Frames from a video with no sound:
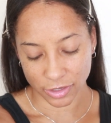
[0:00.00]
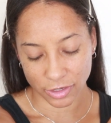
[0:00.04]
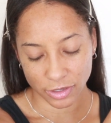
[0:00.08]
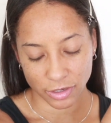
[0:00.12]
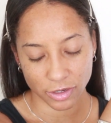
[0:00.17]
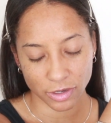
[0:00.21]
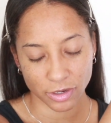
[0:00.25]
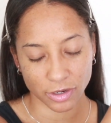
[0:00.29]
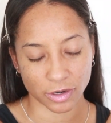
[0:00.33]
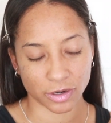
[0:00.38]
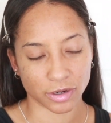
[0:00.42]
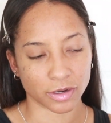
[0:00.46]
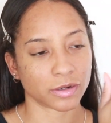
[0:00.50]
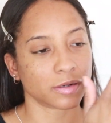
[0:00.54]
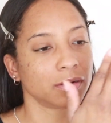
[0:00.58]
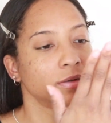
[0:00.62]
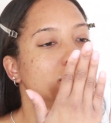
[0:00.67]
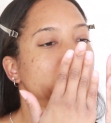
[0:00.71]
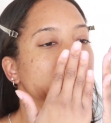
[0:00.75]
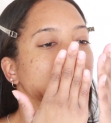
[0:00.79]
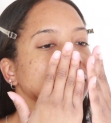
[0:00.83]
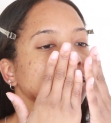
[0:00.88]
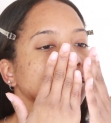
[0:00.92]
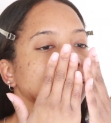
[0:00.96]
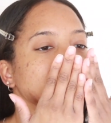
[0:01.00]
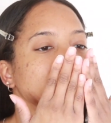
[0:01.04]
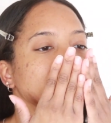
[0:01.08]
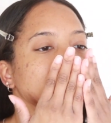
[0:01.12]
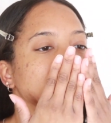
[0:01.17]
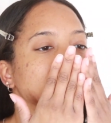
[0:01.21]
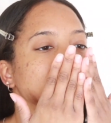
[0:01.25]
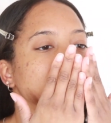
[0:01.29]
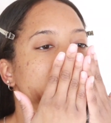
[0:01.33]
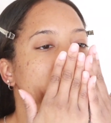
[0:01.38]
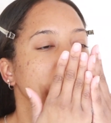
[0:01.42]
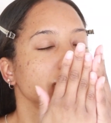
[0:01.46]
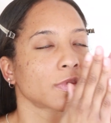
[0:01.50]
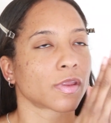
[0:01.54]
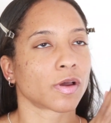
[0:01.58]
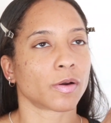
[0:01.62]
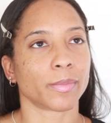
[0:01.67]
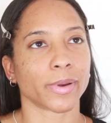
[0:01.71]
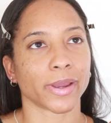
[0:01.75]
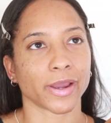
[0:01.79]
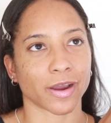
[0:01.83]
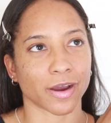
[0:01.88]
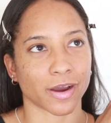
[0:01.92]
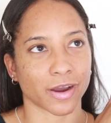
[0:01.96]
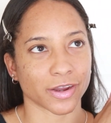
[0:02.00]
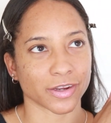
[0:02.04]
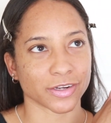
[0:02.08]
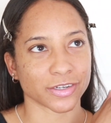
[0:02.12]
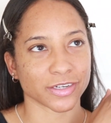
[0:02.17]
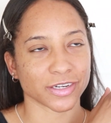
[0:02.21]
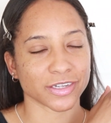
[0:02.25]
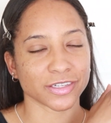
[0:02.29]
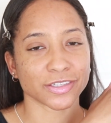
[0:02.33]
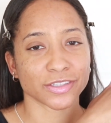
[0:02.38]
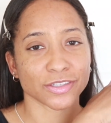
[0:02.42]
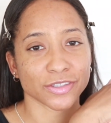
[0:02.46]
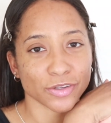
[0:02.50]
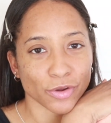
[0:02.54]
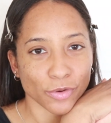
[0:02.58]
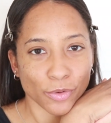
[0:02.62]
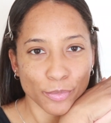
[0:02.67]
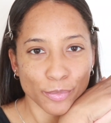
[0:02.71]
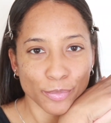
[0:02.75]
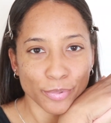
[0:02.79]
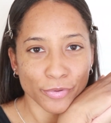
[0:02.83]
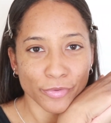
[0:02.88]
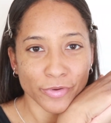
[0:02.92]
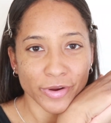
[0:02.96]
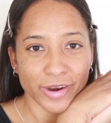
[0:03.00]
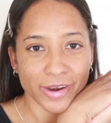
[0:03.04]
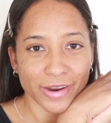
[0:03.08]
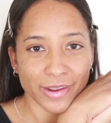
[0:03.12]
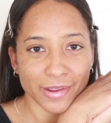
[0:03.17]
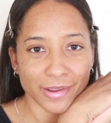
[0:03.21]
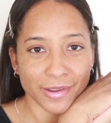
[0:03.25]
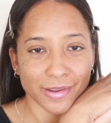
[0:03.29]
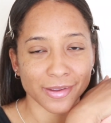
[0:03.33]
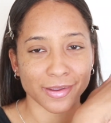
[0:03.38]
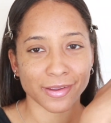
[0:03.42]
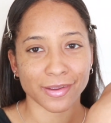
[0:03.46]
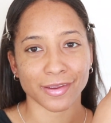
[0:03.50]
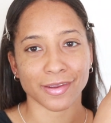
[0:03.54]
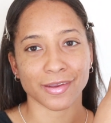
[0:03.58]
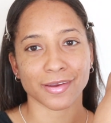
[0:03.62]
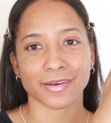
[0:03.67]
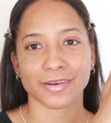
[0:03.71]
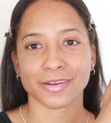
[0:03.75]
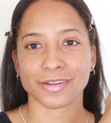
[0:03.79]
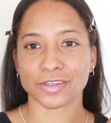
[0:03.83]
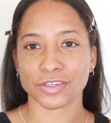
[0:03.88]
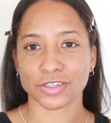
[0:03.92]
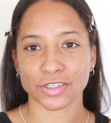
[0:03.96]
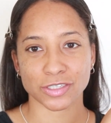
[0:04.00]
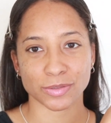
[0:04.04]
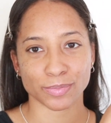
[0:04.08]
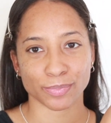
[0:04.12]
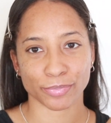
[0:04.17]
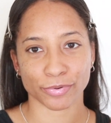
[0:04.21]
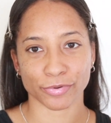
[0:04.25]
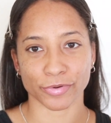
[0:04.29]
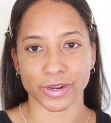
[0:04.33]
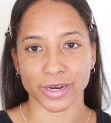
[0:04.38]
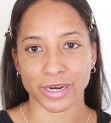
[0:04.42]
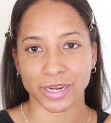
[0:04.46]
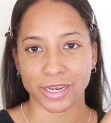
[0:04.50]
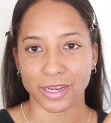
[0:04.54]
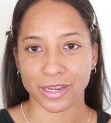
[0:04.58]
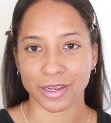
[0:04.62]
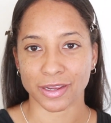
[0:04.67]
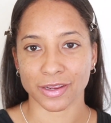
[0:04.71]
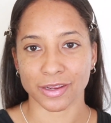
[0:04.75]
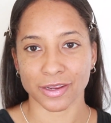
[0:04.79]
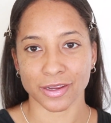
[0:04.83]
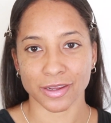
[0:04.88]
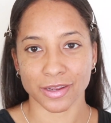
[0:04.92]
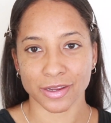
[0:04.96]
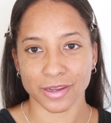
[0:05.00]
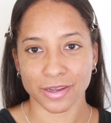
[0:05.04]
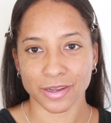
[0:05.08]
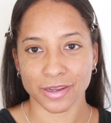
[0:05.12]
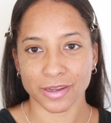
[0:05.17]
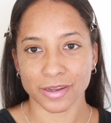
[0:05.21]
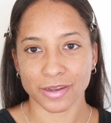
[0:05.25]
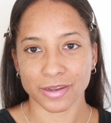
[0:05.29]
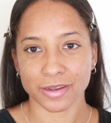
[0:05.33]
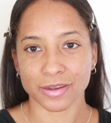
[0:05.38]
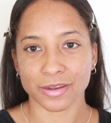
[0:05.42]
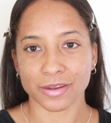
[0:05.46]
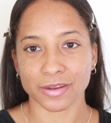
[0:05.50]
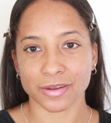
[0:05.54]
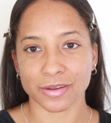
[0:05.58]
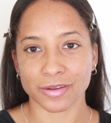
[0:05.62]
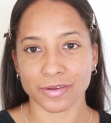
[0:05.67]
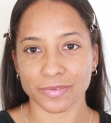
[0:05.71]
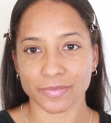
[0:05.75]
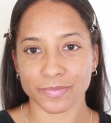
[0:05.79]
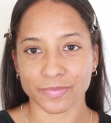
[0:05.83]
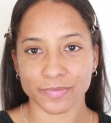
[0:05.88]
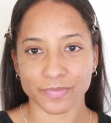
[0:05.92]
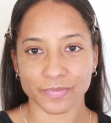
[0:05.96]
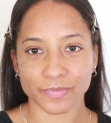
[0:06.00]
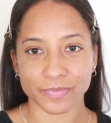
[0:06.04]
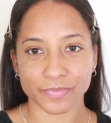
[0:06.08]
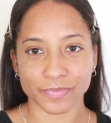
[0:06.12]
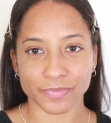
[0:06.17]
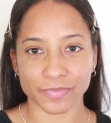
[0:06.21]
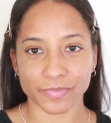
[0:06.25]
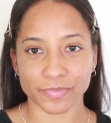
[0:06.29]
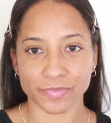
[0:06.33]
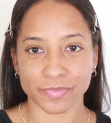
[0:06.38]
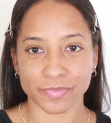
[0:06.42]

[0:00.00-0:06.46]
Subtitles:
Oh my gosh, it's so pretty. It's just pretty. If you're interested in getting